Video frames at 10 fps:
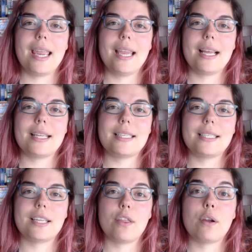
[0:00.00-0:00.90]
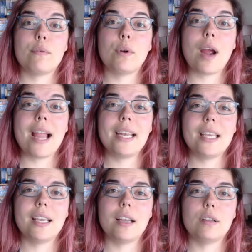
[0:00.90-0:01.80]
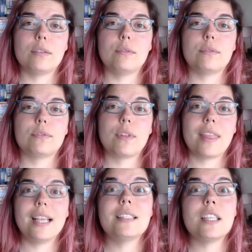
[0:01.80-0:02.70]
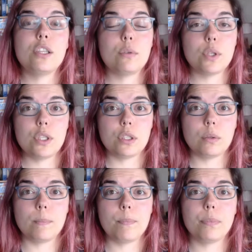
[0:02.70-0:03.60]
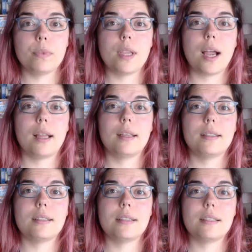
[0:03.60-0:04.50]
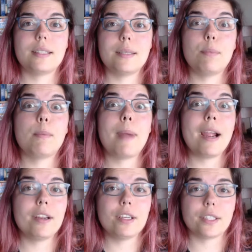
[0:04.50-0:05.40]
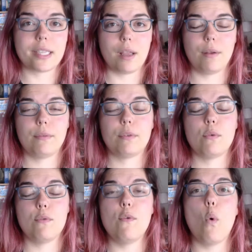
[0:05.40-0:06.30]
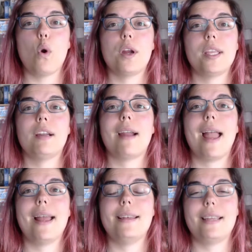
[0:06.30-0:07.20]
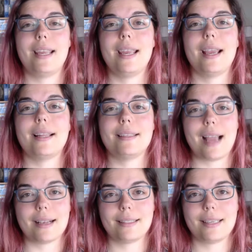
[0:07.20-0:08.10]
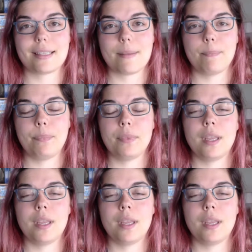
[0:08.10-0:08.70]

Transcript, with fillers: And there are a variety of things that you can do uh, to prepare yourself for year-end and tax season.